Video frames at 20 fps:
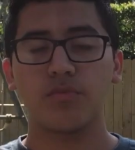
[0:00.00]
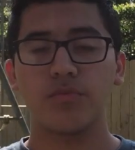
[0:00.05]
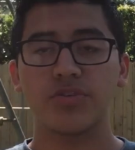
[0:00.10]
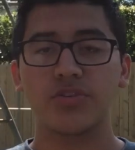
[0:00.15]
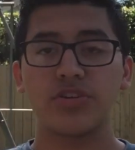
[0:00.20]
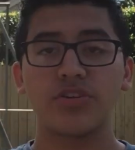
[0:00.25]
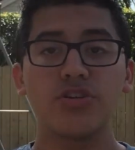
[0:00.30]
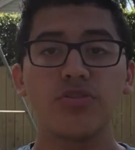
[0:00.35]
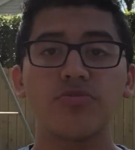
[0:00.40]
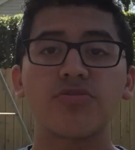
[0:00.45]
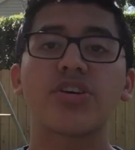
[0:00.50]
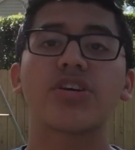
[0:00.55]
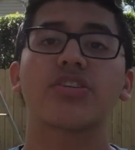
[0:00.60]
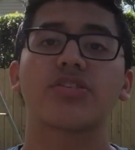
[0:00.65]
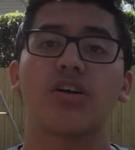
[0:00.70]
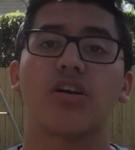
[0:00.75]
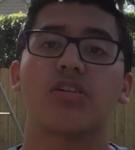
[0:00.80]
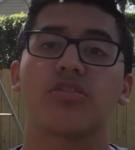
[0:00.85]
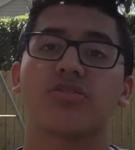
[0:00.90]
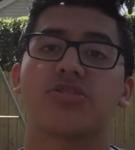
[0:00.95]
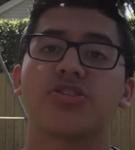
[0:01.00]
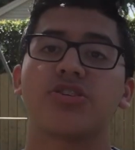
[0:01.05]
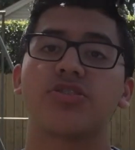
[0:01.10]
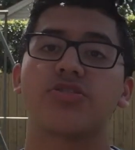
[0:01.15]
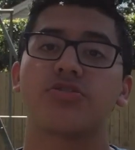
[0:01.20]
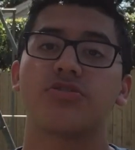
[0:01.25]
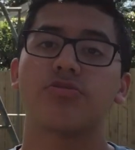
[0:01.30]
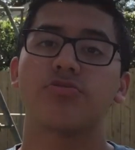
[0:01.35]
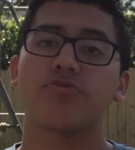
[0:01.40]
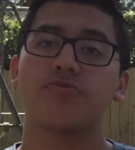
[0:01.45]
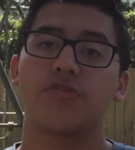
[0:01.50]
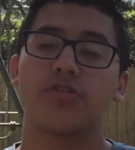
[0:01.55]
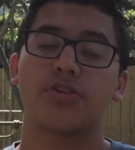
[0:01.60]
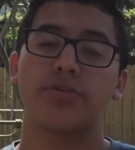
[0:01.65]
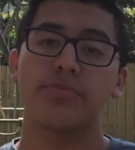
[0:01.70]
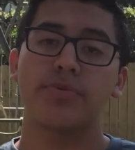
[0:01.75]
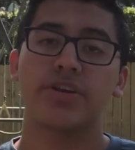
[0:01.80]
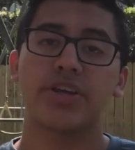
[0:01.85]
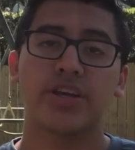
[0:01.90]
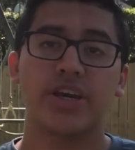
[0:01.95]
With the new technologies used for
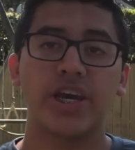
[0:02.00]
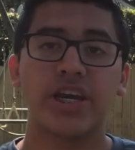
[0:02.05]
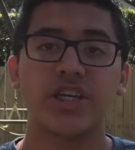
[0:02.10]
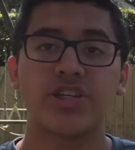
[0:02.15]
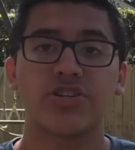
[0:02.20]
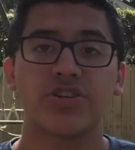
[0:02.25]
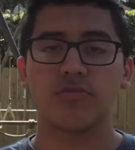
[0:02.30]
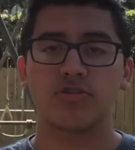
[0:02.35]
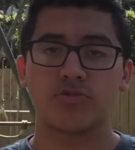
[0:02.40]
communication,